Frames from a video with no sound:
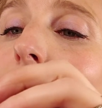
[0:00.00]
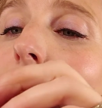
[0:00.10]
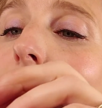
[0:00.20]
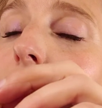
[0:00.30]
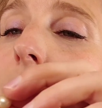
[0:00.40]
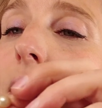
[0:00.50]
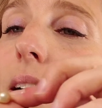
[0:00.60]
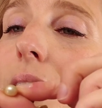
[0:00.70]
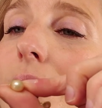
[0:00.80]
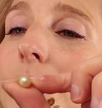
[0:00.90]

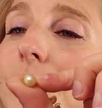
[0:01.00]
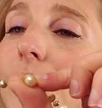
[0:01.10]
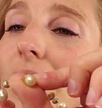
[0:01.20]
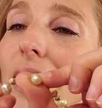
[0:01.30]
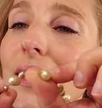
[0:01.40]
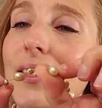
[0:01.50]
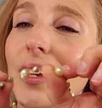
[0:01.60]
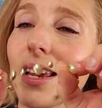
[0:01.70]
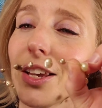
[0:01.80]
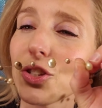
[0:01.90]
of
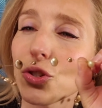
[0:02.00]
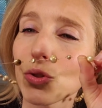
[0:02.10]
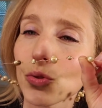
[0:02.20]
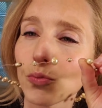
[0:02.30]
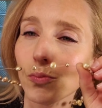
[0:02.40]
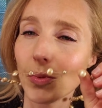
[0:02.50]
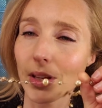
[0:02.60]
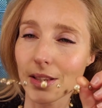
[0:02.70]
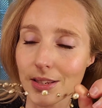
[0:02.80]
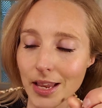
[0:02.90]

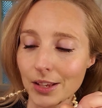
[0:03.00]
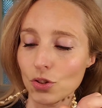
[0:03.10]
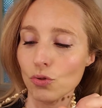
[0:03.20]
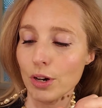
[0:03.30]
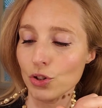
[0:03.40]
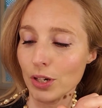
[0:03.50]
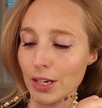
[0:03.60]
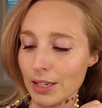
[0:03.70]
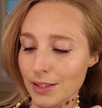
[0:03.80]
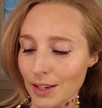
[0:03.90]
it's not stretchy.
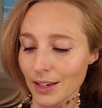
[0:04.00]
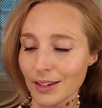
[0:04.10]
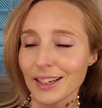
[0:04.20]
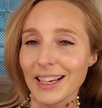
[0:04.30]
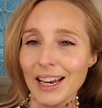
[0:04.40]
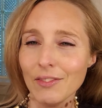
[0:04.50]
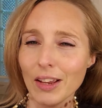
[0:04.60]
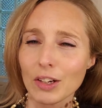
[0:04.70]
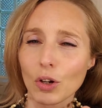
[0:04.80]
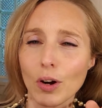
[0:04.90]
It's a kind of
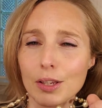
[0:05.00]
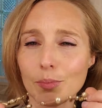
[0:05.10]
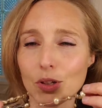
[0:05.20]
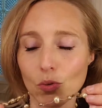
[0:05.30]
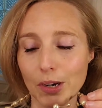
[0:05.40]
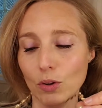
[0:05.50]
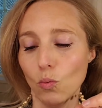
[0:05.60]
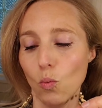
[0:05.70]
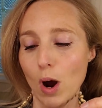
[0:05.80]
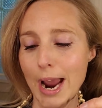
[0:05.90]
like a cross between
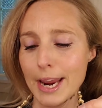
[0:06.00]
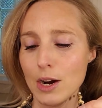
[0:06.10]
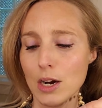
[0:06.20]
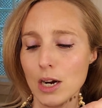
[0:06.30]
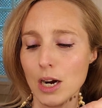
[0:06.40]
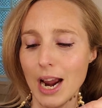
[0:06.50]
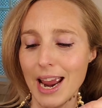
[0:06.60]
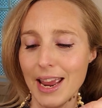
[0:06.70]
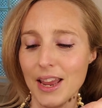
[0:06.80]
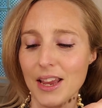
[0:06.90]
wire
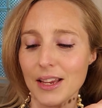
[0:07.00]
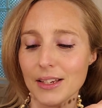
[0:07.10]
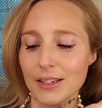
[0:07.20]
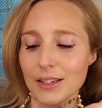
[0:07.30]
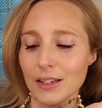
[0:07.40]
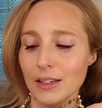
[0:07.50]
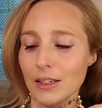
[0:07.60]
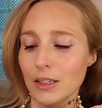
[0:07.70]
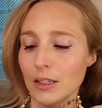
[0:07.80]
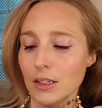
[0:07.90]
and
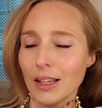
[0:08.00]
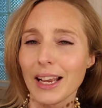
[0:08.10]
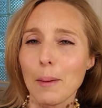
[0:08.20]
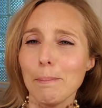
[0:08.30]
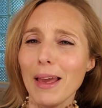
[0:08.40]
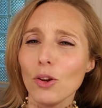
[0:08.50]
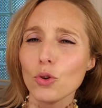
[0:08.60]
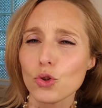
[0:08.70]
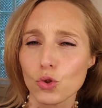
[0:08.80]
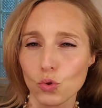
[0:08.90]
like a metal
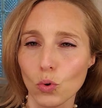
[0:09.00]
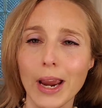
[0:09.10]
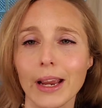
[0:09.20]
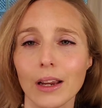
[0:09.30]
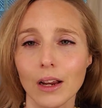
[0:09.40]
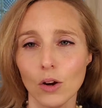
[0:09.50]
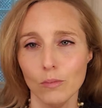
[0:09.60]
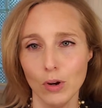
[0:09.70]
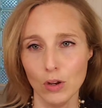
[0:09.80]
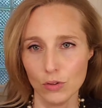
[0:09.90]
string
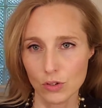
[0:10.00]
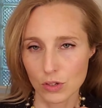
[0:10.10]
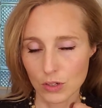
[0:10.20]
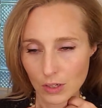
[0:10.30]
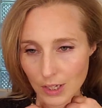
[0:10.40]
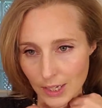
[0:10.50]
almost.